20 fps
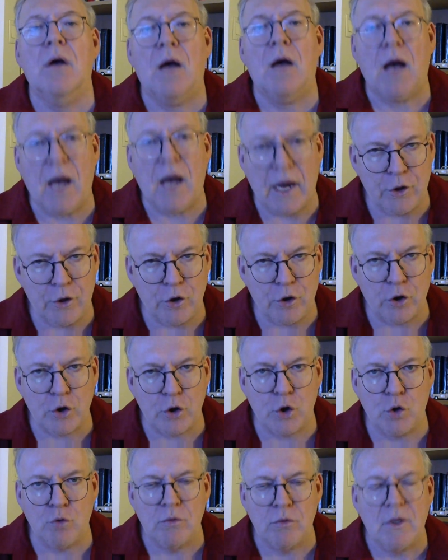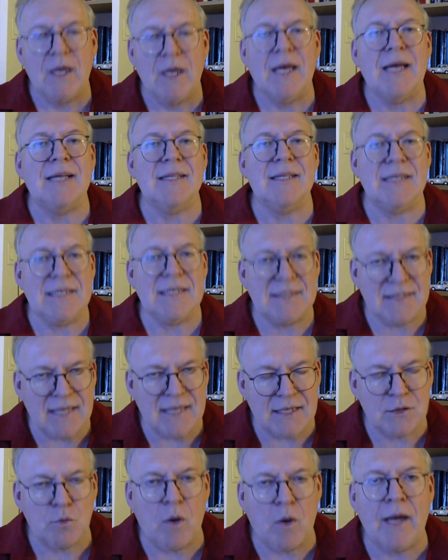hire you. And
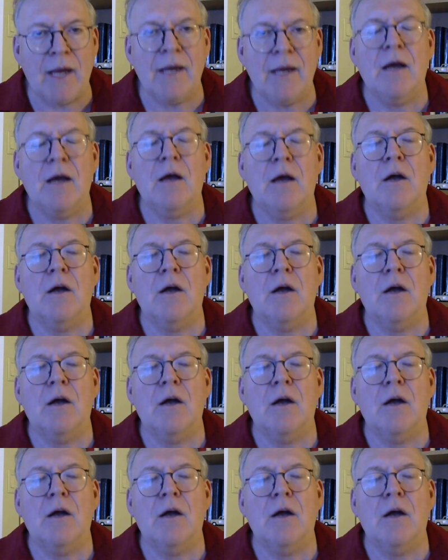that's why